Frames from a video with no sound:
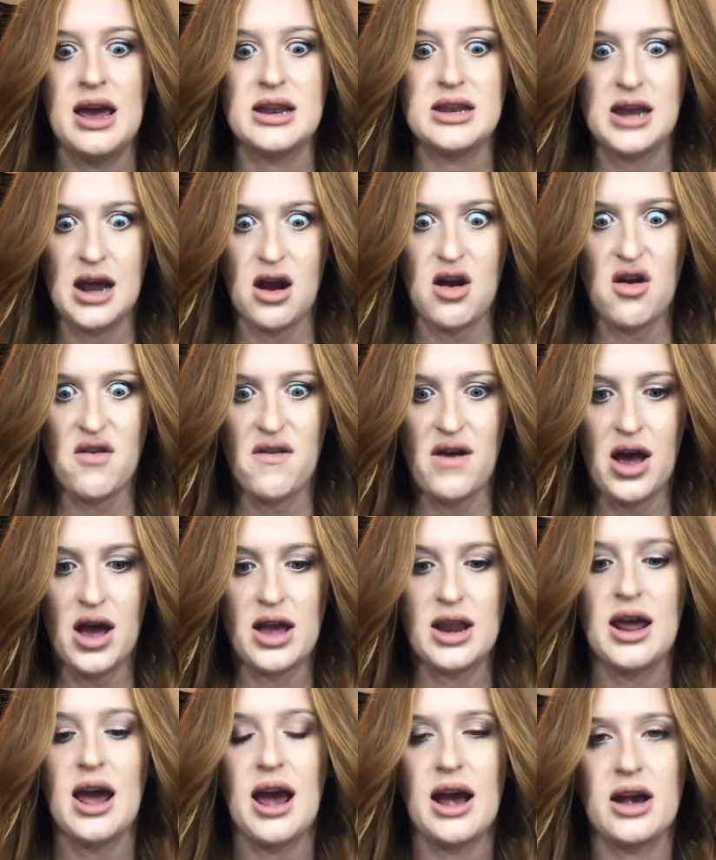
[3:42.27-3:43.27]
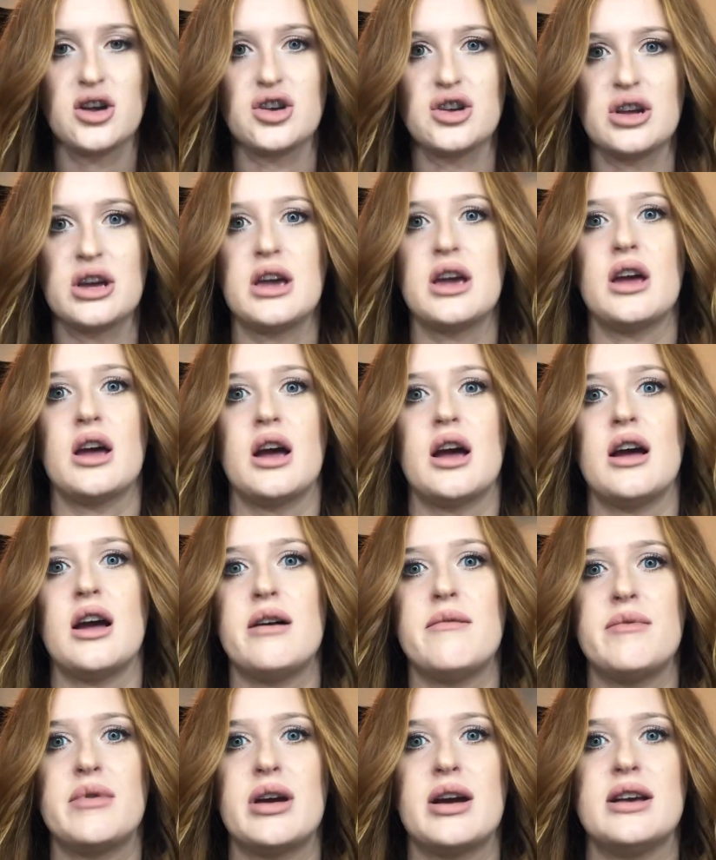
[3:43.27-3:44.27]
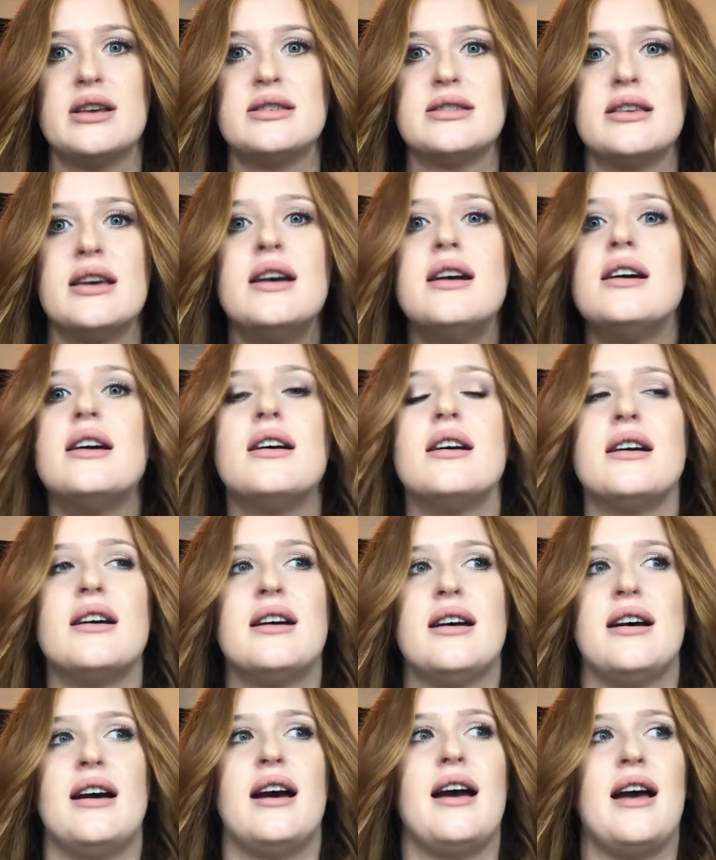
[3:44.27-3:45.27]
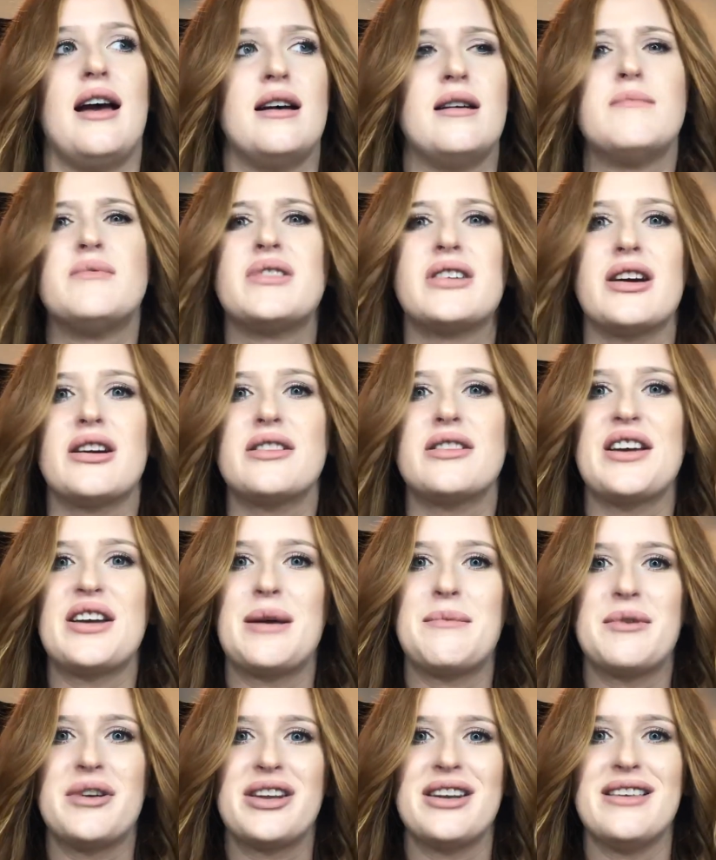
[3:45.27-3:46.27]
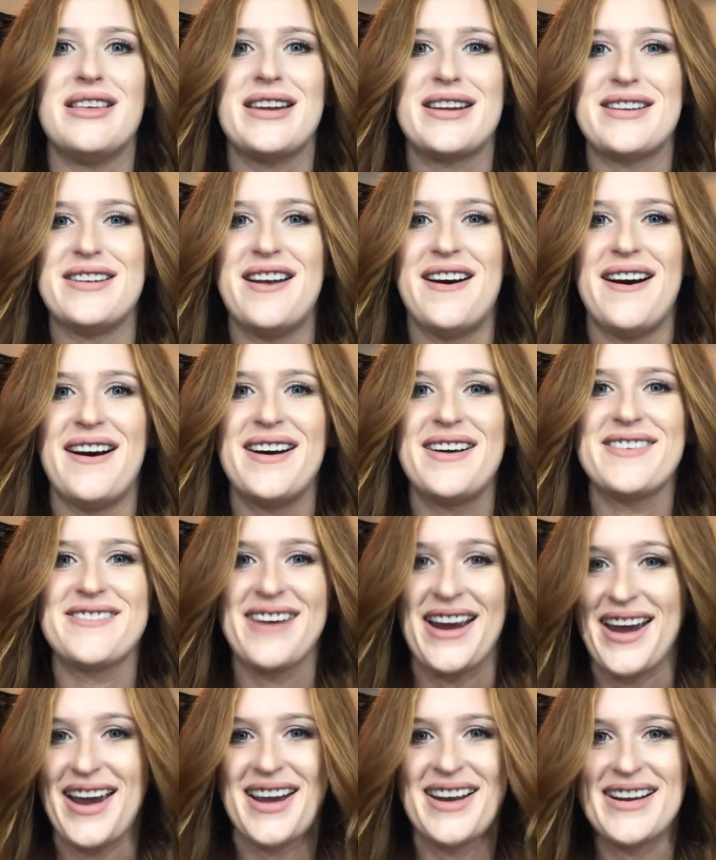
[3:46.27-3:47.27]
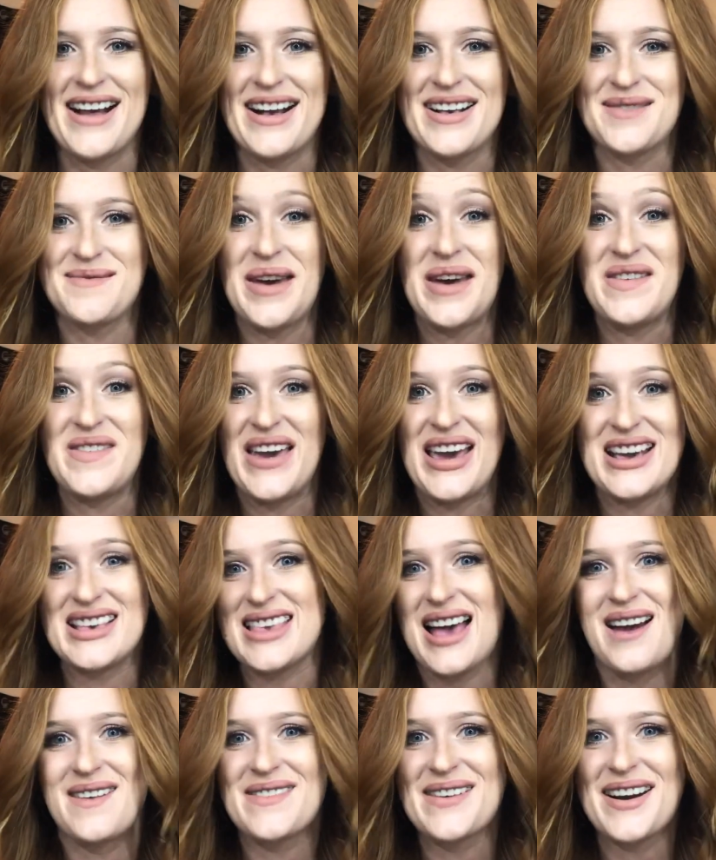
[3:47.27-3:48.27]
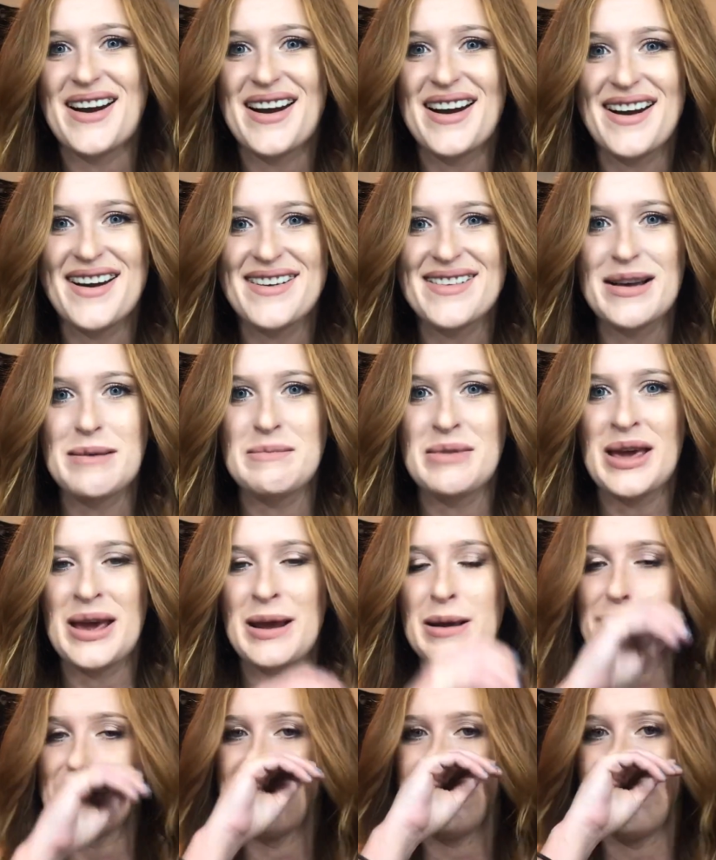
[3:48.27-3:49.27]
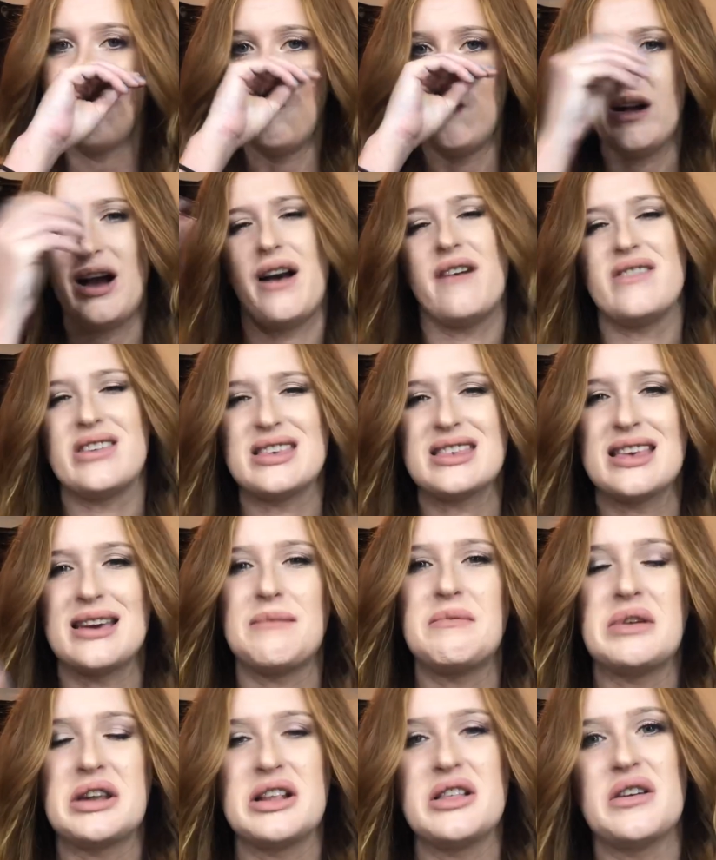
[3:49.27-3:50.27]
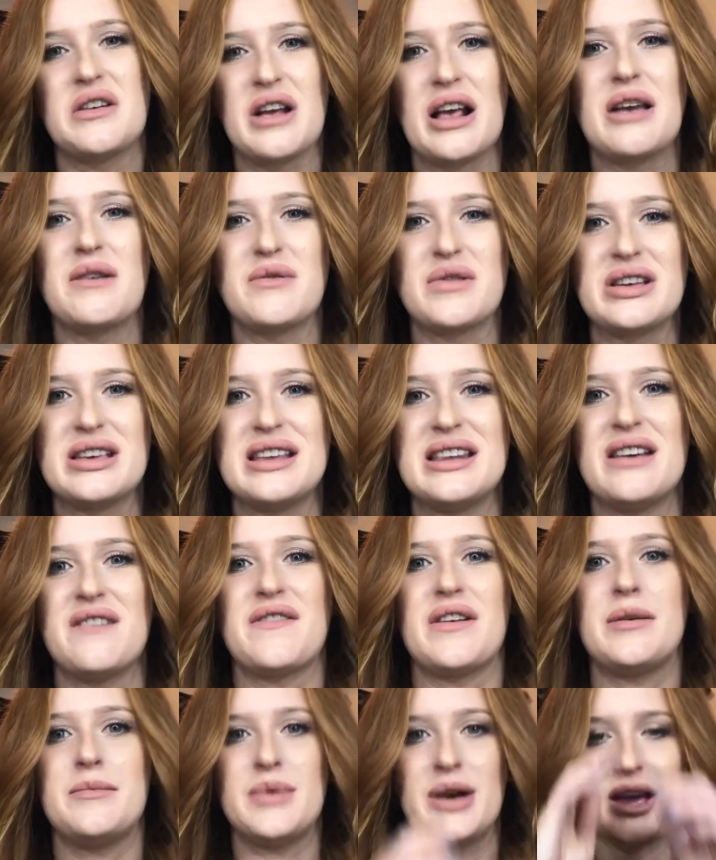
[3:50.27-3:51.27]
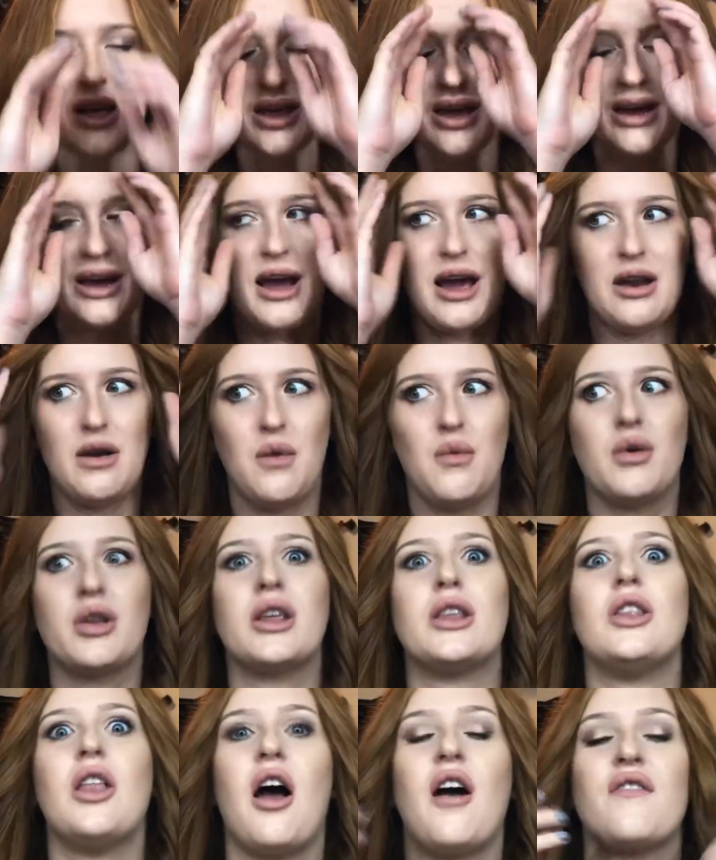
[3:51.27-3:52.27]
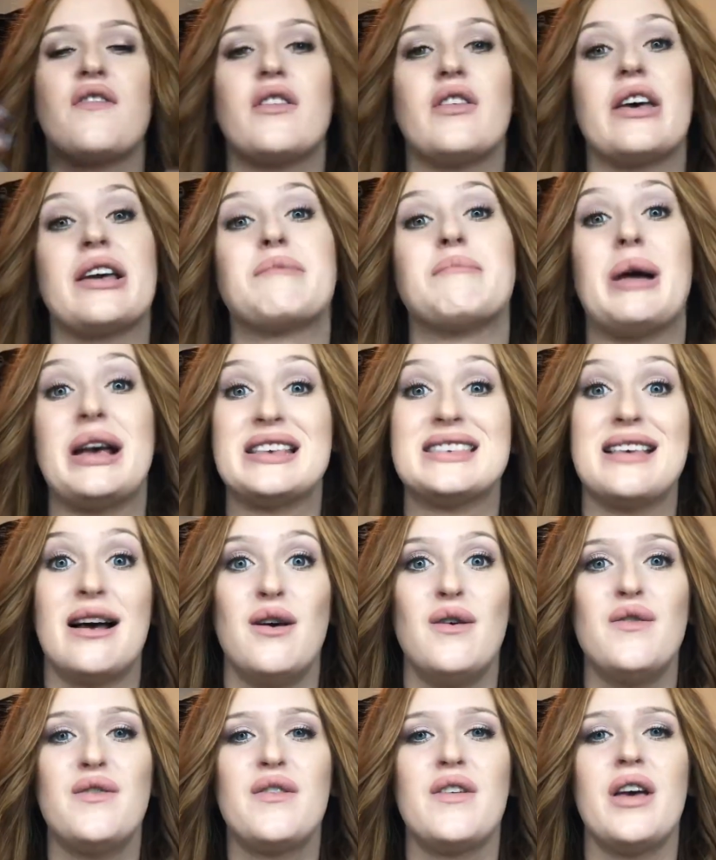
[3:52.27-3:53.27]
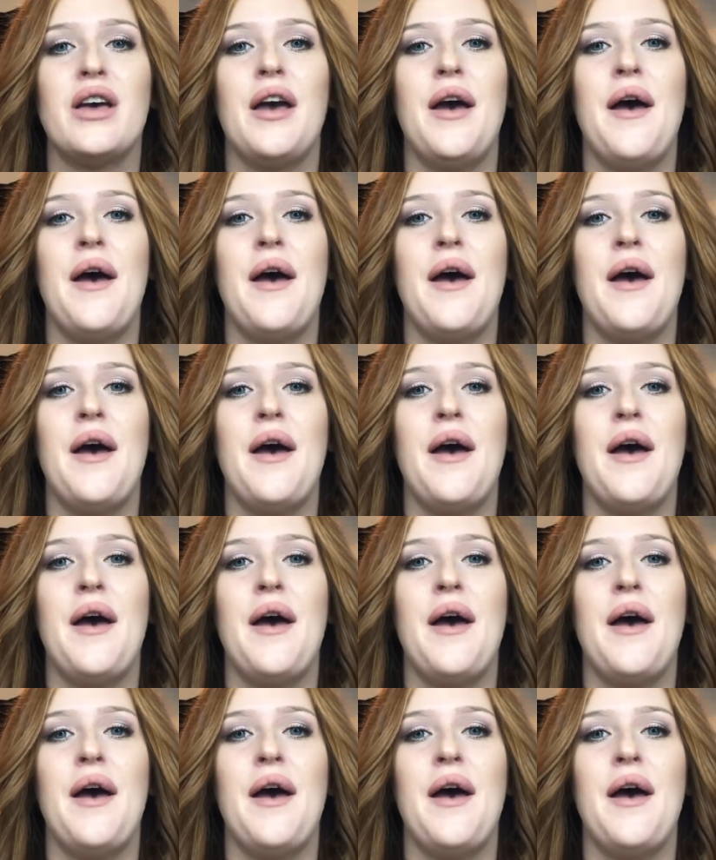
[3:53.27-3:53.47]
terrified actually, because I'm scared I'm gonna not recognize my face after or something. Well, obviously I'm gonna look really different, but I don't want to not feel like myself.